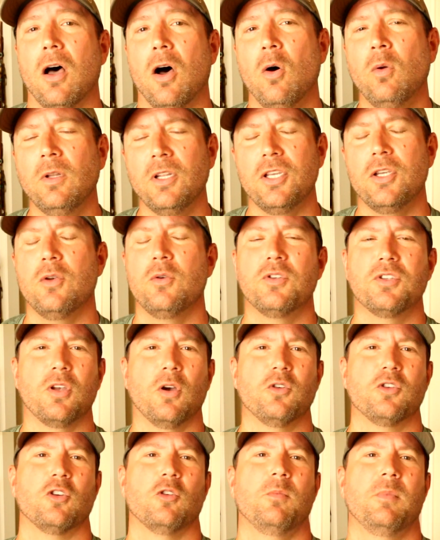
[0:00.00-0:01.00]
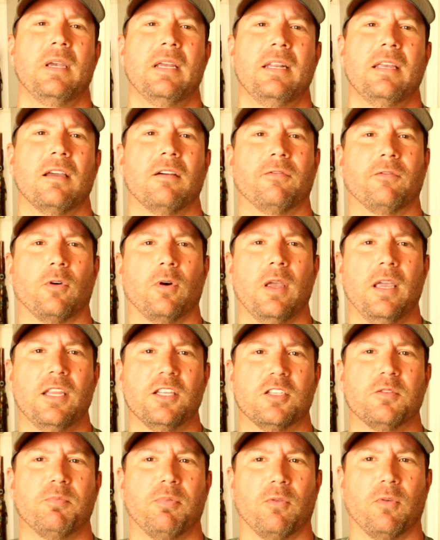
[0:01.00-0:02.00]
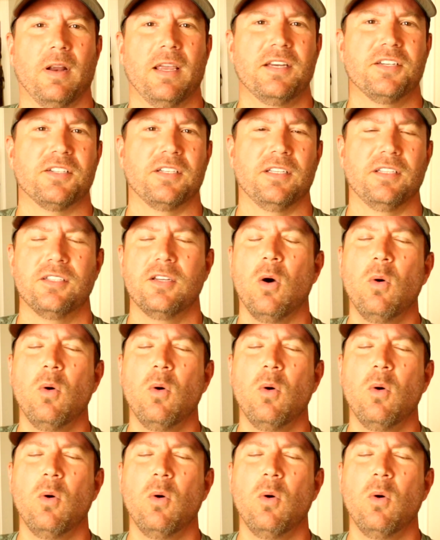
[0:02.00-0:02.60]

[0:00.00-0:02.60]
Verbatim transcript: Only use social media for inspiration.